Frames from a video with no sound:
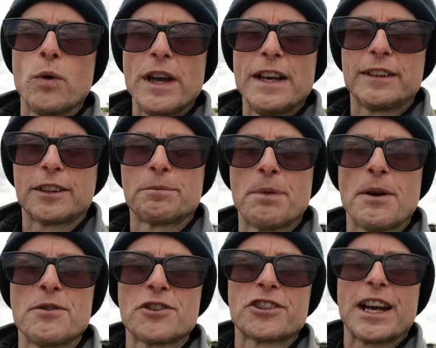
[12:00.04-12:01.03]
weird
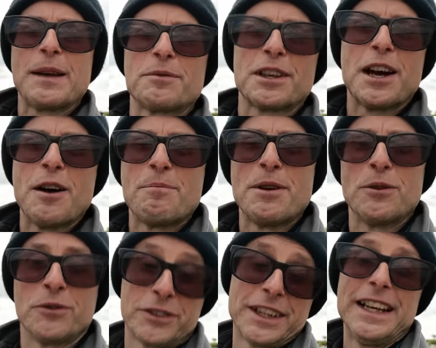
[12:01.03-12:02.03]
spoon-shaped
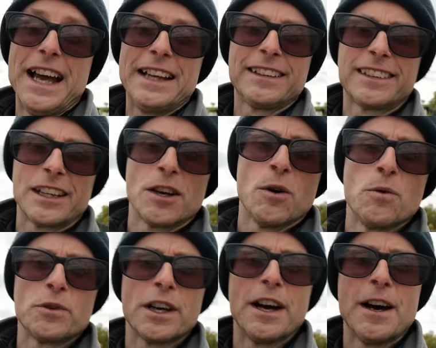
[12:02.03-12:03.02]
bills, hence they're
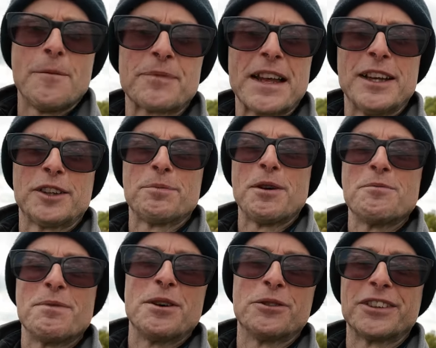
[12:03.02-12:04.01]
called
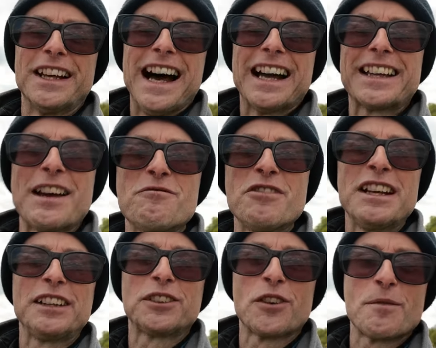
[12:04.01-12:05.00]
spoonbills. Again,
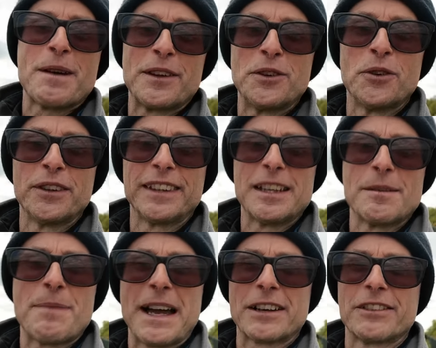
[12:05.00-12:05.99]
really sorry about the noise in the
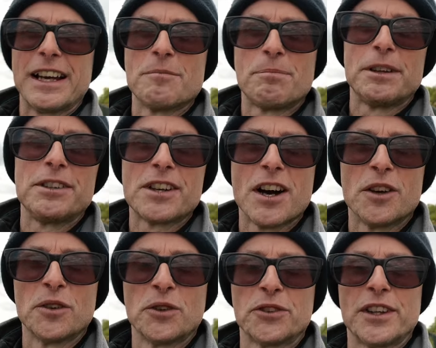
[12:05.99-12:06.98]
background, but you
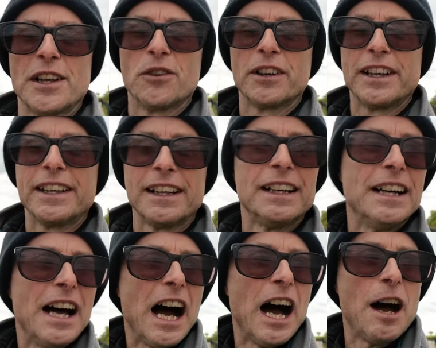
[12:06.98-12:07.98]
can't nod it along here.
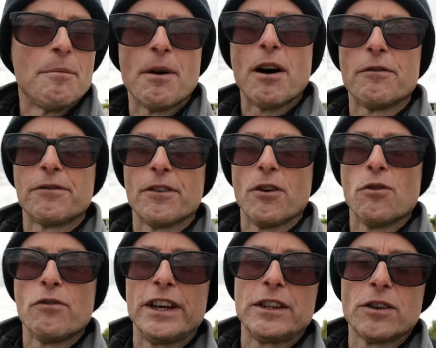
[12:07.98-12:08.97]
But I've
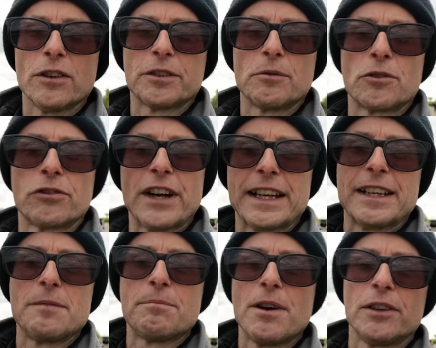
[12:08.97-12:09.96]
already got some
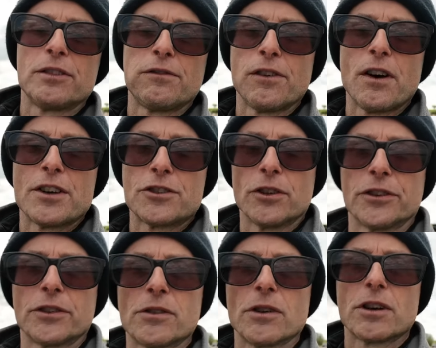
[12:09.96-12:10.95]
cracking birds in flight
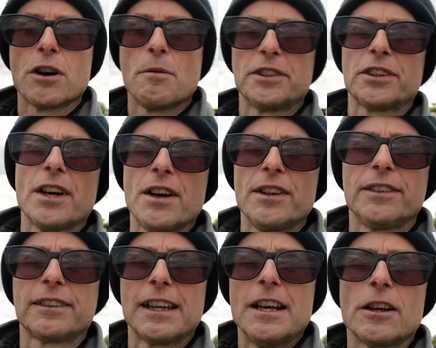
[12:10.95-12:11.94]
shots. I've got common
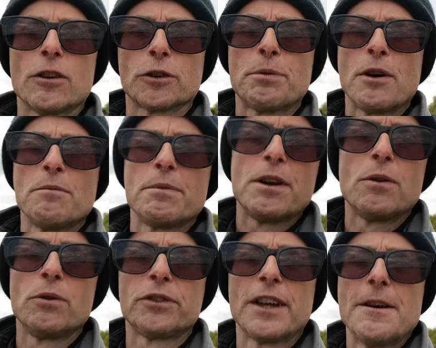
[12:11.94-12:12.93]
terns, got
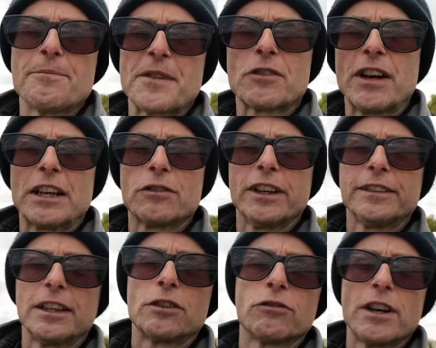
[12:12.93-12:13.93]
spoonbills, Great
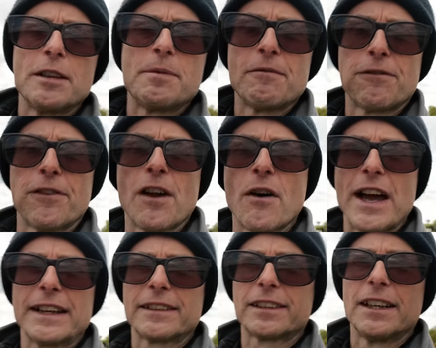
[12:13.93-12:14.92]
Crested Grebe in
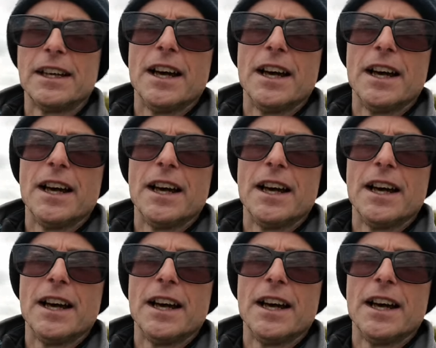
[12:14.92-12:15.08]
flight,